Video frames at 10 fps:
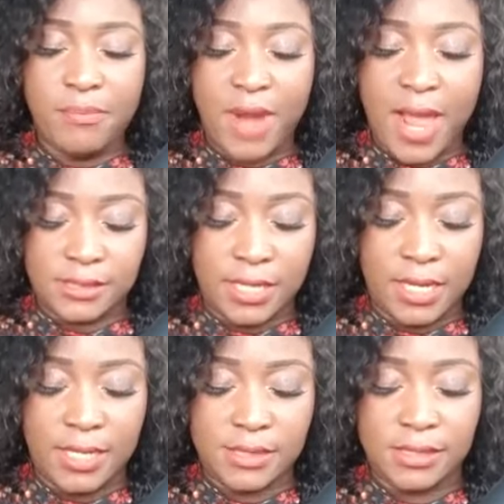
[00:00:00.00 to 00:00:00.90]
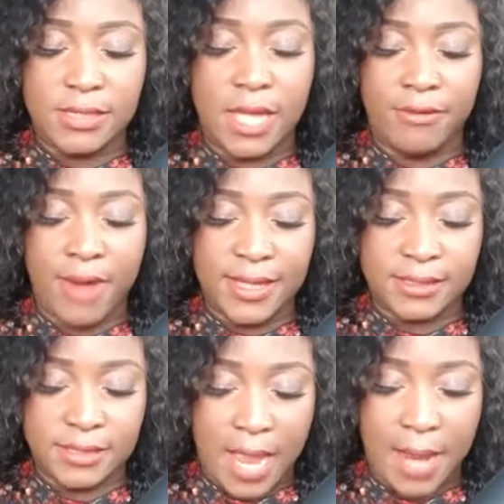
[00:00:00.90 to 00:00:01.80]
bra say this is the
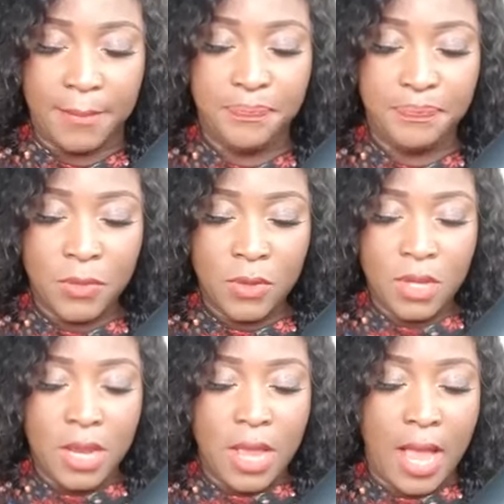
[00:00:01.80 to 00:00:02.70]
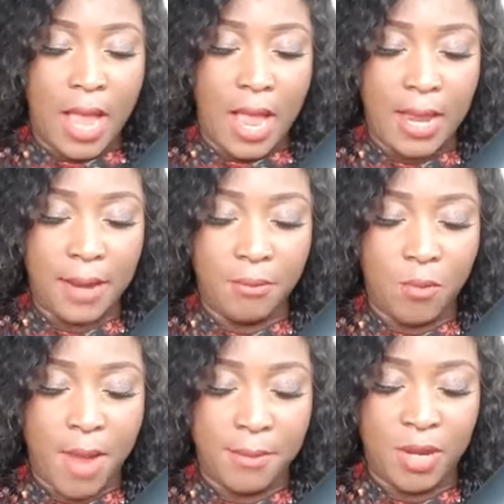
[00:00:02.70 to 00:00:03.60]
right time. Ai
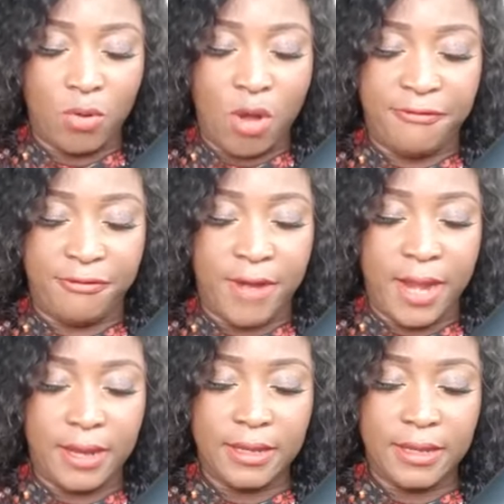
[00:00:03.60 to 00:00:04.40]
mama me kofre.